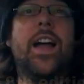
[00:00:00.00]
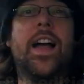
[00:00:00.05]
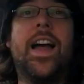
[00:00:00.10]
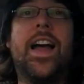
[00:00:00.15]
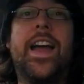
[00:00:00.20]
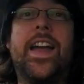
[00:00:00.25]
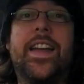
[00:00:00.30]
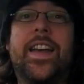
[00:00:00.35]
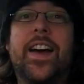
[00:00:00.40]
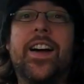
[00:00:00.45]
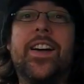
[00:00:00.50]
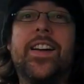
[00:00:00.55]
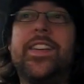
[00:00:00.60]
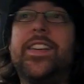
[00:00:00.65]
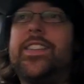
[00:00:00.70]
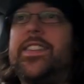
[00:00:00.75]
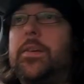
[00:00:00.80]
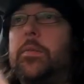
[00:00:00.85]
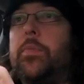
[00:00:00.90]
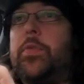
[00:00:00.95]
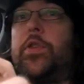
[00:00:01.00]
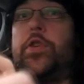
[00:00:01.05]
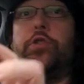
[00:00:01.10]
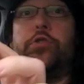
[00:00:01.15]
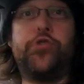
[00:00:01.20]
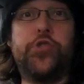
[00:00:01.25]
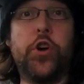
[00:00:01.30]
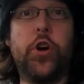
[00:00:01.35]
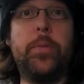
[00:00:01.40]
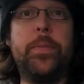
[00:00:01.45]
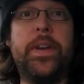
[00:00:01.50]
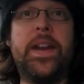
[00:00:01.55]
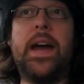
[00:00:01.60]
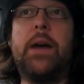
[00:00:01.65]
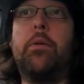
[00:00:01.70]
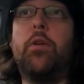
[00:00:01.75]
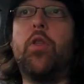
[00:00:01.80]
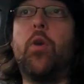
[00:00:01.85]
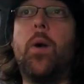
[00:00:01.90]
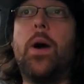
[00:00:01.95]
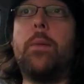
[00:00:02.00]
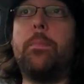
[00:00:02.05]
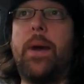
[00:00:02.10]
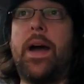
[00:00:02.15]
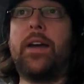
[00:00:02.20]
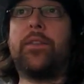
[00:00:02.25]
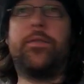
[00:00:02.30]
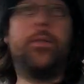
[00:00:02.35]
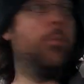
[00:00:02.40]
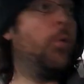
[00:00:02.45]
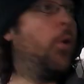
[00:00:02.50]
Hey guys, you join me now on the way back from